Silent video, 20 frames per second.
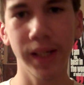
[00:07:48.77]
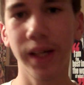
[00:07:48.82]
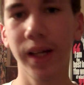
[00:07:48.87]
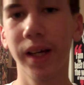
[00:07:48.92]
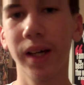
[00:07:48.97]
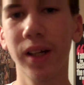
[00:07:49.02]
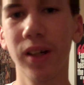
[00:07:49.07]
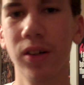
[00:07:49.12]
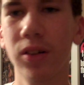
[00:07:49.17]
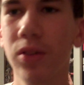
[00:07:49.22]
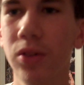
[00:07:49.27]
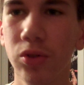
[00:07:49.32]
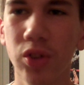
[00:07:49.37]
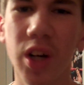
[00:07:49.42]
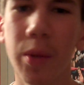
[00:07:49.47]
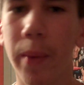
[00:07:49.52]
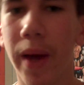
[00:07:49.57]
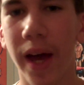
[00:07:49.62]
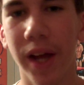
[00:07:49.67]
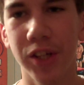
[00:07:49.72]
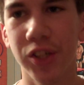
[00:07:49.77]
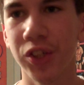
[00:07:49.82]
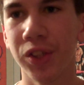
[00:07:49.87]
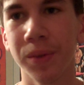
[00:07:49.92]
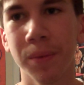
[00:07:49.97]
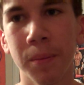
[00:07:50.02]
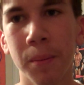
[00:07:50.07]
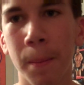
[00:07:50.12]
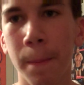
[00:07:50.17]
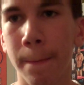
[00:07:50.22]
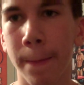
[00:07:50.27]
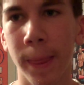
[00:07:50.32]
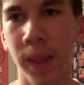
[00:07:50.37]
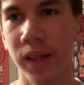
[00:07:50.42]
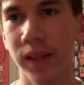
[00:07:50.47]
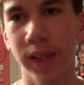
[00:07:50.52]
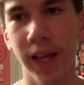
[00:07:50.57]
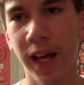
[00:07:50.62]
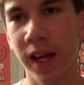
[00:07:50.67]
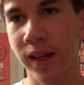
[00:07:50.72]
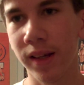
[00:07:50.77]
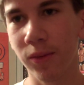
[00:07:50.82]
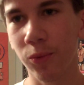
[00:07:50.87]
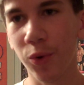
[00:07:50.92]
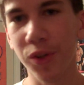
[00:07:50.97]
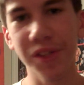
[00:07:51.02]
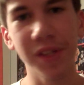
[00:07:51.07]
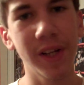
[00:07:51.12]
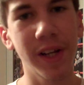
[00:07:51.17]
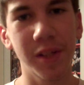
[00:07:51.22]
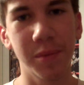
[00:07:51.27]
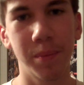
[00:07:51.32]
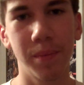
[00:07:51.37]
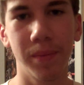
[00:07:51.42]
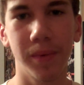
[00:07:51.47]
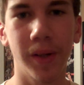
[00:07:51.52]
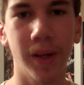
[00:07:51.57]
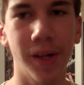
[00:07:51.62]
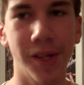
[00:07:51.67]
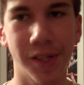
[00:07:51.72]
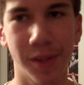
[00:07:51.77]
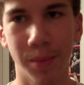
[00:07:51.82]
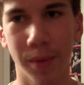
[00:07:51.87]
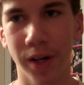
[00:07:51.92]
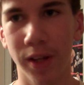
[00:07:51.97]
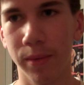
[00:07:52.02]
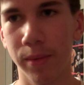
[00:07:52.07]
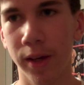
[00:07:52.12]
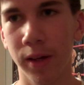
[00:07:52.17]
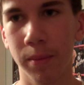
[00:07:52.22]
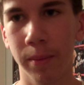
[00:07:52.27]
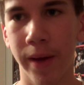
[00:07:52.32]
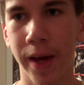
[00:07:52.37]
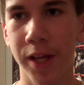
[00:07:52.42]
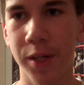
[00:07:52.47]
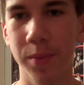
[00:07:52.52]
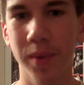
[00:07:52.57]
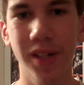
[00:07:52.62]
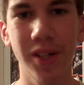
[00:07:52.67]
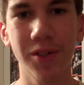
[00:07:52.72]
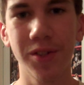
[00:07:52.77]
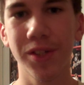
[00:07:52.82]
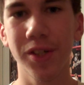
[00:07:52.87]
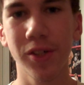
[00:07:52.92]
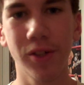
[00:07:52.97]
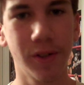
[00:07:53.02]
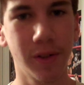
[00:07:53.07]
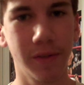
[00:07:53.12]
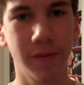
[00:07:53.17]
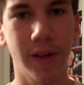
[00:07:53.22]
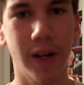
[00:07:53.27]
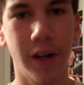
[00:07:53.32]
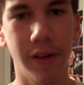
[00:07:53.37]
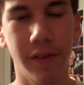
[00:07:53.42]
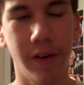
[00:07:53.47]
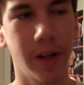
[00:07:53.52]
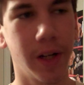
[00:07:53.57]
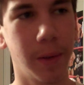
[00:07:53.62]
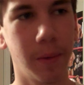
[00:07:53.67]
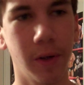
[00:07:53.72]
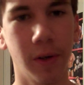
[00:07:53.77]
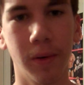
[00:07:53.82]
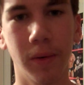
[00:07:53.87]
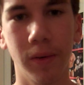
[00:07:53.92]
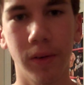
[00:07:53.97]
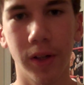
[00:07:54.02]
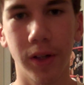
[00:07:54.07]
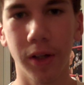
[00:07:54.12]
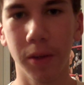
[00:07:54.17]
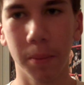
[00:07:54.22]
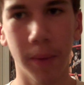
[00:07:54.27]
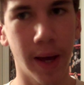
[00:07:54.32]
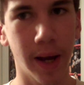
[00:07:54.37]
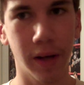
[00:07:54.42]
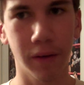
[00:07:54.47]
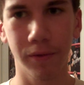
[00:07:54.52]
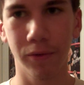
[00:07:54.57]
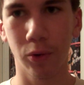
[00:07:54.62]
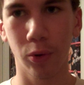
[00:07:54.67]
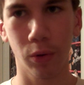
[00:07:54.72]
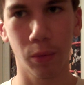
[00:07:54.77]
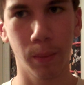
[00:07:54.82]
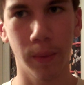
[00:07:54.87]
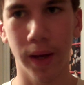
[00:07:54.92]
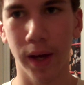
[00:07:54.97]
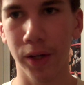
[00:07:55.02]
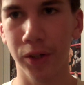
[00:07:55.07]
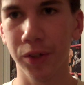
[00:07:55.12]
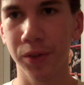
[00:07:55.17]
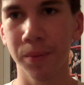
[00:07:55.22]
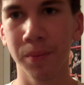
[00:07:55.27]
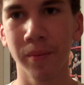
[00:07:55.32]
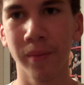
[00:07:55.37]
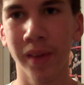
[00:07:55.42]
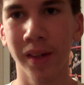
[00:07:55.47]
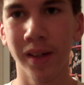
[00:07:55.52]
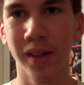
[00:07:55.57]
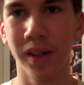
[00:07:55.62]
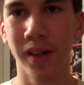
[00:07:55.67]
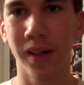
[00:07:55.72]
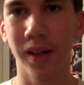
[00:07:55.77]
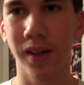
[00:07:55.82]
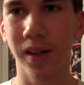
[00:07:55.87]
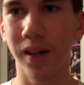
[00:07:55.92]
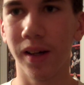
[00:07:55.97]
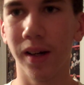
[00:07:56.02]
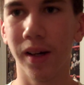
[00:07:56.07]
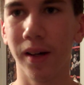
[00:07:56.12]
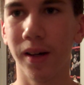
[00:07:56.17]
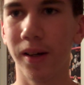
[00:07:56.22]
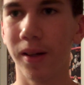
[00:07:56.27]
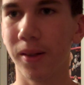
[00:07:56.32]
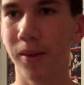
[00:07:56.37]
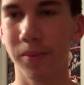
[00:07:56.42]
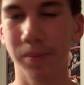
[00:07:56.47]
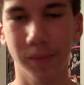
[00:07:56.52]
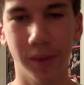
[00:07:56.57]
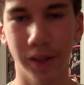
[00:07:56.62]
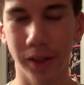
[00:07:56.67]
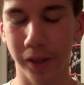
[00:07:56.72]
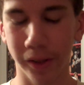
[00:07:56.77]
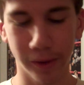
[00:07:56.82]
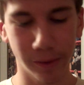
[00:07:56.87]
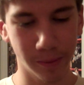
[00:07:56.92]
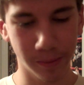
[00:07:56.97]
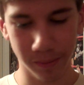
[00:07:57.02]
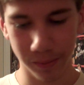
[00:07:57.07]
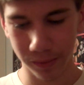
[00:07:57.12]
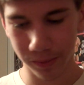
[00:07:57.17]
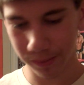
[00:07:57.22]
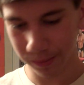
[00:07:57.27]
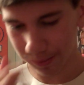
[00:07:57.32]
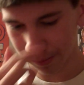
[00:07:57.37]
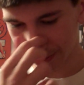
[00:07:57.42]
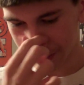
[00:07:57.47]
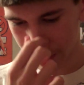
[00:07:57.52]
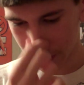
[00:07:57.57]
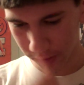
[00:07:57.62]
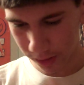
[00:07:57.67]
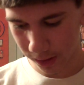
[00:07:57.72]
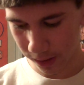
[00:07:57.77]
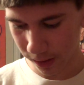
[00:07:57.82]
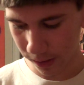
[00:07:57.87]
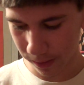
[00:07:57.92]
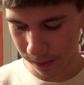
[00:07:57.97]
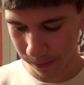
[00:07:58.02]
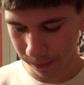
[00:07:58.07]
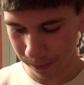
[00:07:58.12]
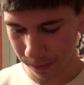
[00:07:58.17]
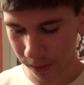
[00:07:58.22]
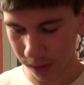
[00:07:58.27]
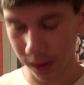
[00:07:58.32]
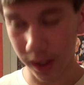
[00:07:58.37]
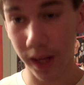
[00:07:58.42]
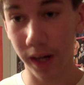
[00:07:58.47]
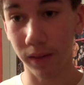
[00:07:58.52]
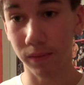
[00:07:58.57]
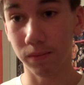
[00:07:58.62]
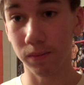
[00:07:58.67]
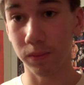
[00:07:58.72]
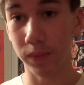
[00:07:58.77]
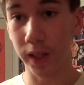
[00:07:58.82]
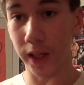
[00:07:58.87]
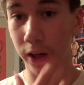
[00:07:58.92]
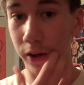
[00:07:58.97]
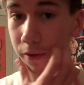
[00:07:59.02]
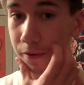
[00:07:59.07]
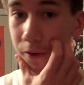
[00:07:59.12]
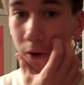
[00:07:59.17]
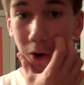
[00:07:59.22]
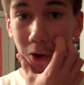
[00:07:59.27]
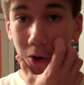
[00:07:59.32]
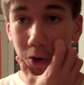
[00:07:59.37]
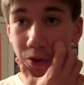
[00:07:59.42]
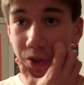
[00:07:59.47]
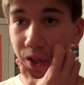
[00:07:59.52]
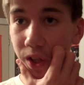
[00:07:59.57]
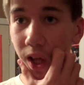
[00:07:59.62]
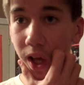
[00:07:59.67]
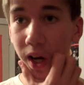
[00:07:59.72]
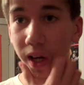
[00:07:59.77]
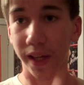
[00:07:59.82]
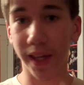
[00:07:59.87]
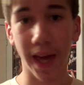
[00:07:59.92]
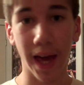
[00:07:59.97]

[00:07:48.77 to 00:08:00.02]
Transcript: A Uh, great match. Not wasn't as good as their Money in the Bank match, but it was still a very very good good back and forth match. Uh, you know, uh, a lot of near falls, a lot